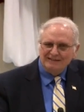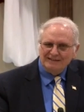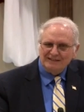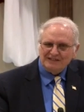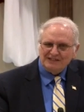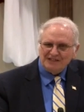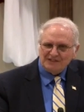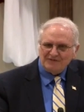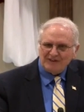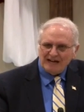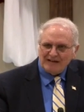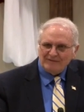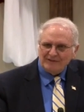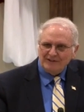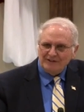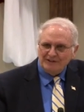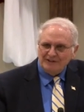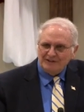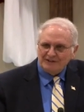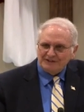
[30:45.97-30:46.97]
This is
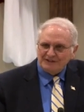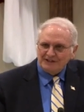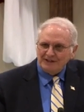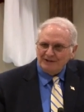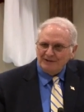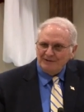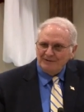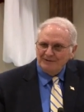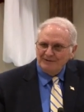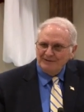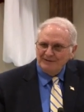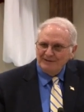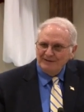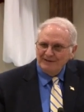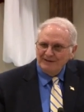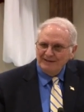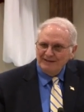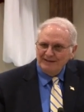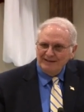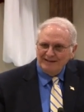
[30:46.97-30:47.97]
500 years ago.
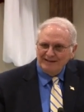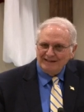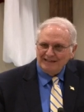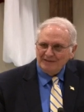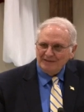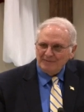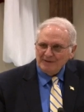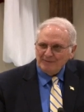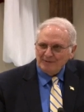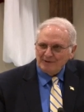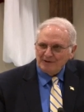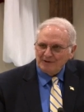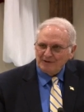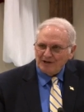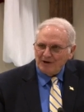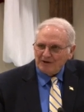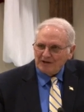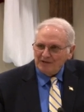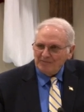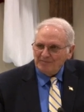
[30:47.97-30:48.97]
The people are
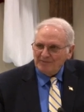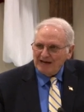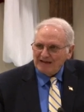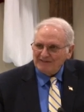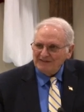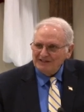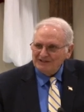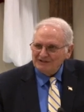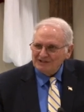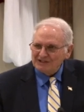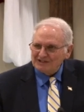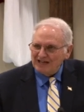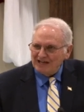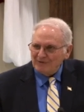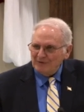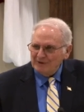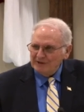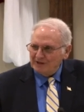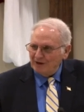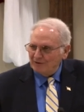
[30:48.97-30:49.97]
talking back then just
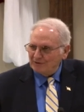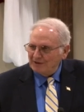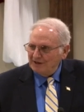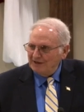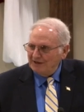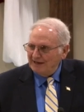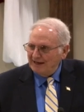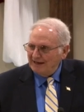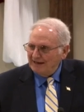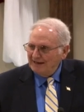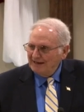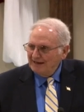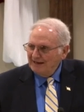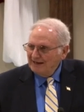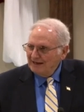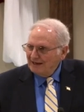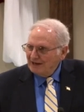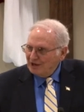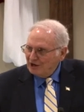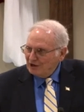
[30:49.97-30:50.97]
like we talk today.
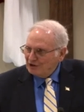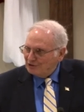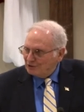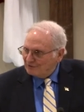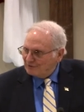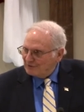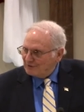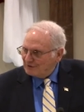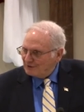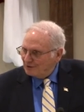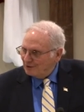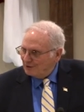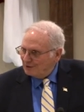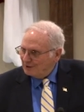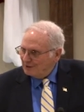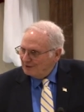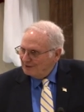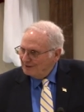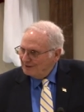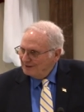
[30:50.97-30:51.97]
Hunger for the
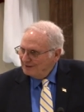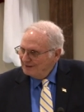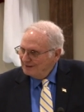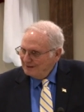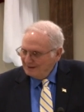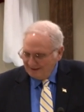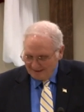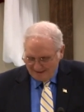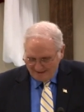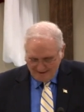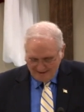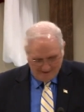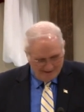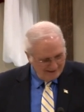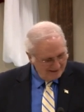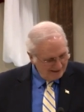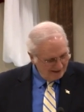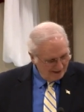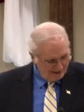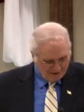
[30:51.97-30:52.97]
Lord.
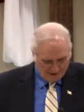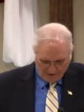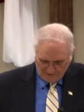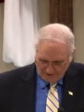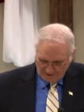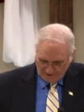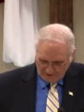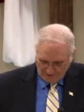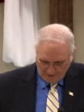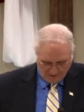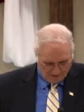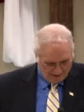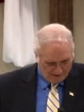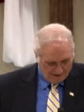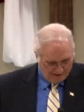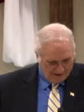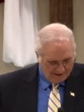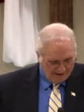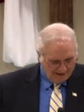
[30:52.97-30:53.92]
Hunger for the Lord.